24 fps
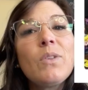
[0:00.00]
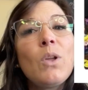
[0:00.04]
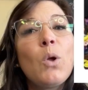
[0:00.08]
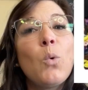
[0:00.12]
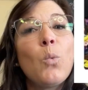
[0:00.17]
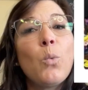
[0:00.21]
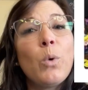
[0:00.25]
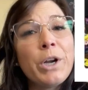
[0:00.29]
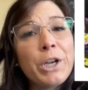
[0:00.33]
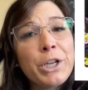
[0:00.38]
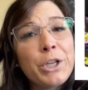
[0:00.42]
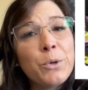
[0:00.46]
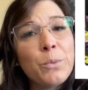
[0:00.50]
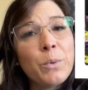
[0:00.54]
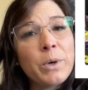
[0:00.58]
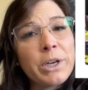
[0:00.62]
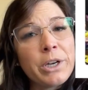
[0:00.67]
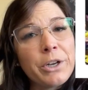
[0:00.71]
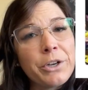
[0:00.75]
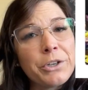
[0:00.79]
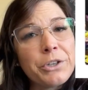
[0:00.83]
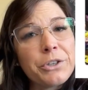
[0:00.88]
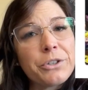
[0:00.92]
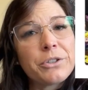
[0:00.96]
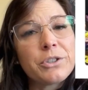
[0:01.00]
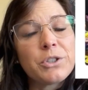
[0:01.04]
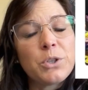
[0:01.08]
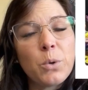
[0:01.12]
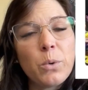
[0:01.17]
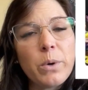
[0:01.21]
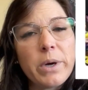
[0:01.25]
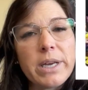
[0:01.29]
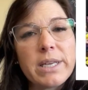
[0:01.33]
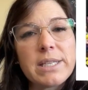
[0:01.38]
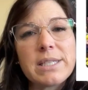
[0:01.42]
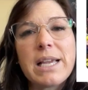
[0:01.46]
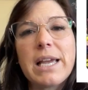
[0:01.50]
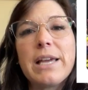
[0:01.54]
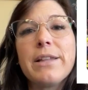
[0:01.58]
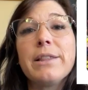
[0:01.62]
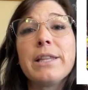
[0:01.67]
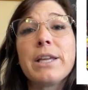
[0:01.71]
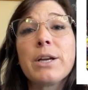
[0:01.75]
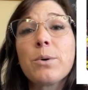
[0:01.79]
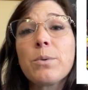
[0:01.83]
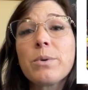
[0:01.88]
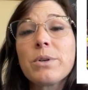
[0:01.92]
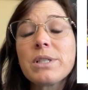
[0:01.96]
what do you want on your toys? And
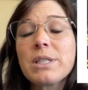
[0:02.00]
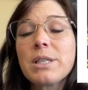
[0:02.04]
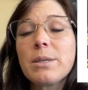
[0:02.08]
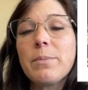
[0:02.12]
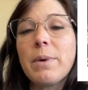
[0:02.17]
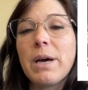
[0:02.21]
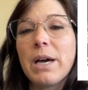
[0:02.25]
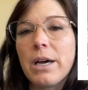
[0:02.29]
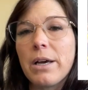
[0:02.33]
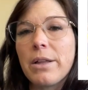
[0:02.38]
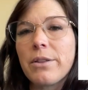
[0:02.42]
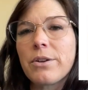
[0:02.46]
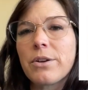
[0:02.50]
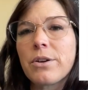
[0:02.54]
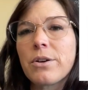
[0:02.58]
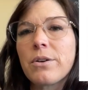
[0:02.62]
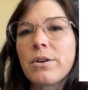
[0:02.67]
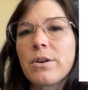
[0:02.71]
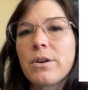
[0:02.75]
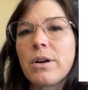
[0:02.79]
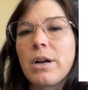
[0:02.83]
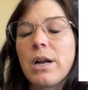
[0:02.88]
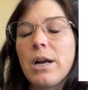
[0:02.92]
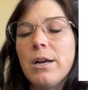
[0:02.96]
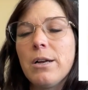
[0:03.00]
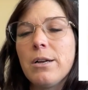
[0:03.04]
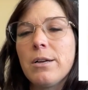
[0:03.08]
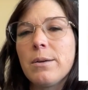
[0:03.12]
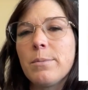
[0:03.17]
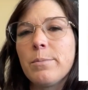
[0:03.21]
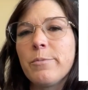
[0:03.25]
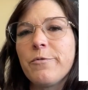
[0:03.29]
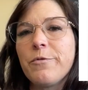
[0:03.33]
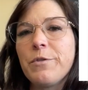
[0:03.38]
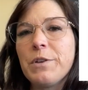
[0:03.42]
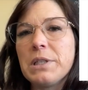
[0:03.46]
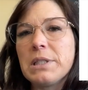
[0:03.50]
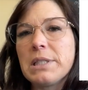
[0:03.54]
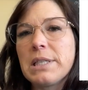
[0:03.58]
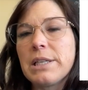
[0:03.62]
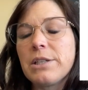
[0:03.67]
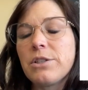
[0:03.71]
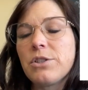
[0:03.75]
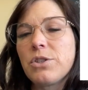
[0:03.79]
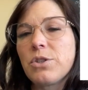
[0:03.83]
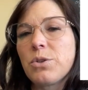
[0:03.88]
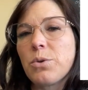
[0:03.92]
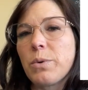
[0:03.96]
there were some other um,
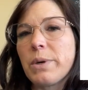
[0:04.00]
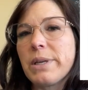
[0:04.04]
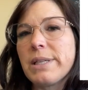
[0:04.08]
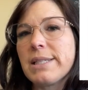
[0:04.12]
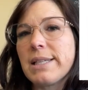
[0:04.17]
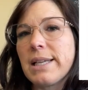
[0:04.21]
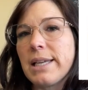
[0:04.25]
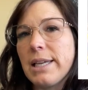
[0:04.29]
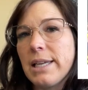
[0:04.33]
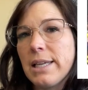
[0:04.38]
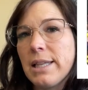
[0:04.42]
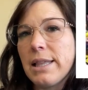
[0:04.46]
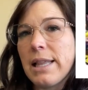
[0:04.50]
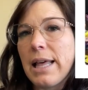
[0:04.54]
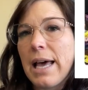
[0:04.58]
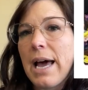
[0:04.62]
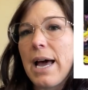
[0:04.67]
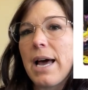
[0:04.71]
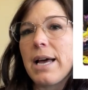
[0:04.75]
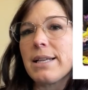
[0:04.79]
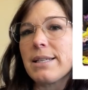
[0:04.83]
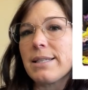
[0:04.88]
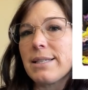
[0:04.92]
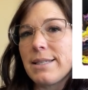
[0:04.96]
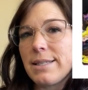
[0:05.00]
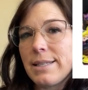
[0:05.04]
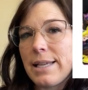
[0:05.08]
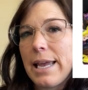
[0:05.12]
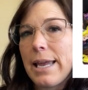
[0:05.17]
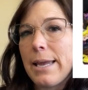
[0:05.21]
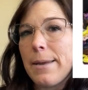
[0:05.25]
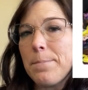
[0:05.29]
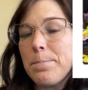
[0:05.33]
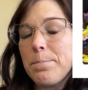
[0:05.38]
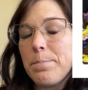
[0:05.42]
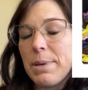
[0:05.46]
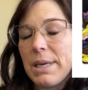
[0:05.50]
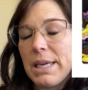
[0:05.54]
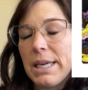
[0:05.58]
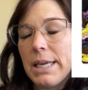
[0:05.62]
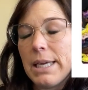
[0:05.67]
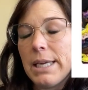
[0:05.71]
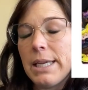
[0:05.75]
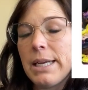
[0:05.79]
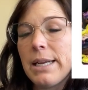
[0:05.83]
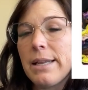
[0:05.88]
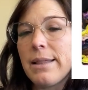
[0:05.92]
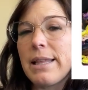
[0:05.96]
vintage toys in that same
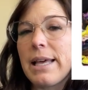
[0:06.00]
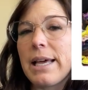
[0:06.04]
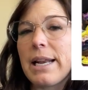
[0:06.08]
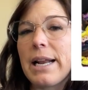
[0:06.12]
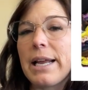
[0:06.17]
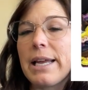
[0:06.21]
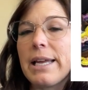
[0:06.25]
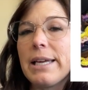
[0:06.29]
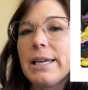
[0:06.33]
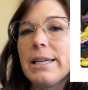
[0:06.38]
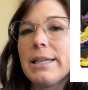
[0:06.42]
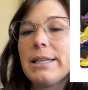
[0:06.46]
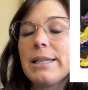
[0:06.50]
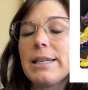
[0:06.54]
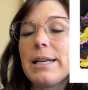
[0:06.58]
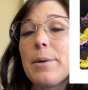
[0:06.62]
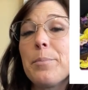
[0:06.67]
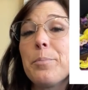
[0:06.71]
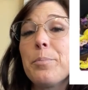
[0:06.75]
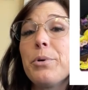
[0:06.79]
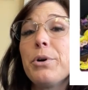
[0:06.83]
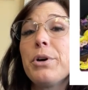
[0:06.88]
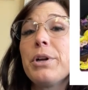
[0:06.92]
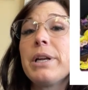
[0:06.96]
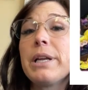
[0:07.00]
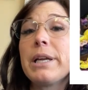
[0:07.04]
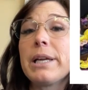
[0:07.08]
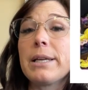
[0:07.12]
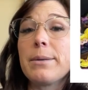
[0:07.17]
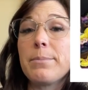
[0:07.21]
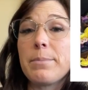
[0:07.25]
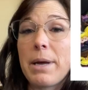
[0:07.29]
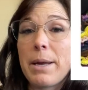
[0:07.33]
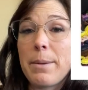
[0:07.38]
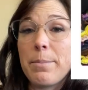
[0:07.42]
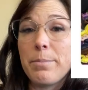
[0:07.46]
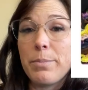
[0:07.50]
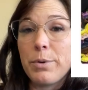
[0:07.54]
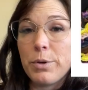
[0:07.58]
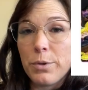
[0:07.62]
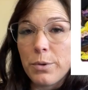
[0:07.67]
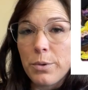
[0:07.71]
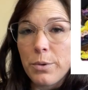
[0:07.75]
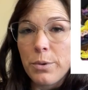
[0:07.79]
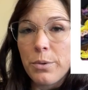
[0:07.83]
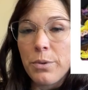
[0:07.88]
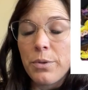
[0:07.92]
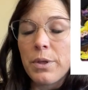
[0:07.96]
bin that I ended up putting in my
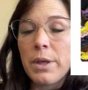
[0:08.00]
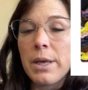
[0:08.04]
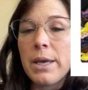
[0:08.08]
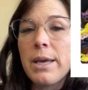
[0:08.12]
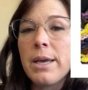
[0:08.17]
booth.